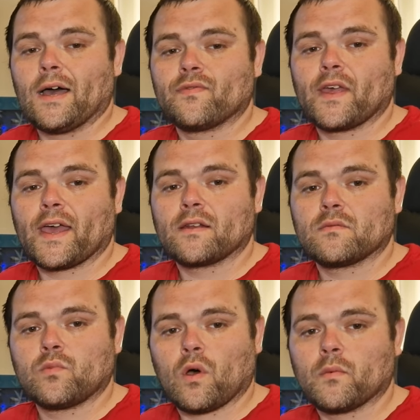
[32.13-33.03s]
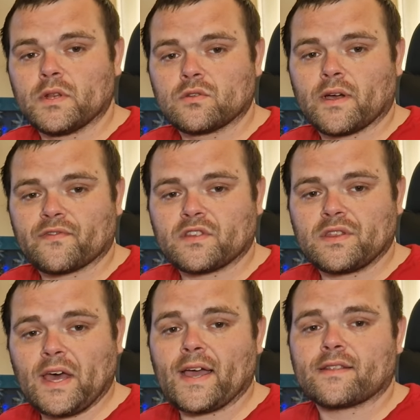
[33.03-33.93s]
and then what we'll do
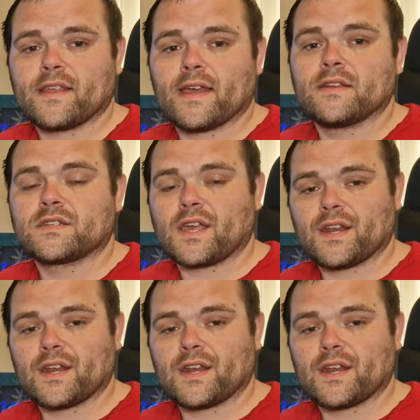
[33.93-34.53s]
after that then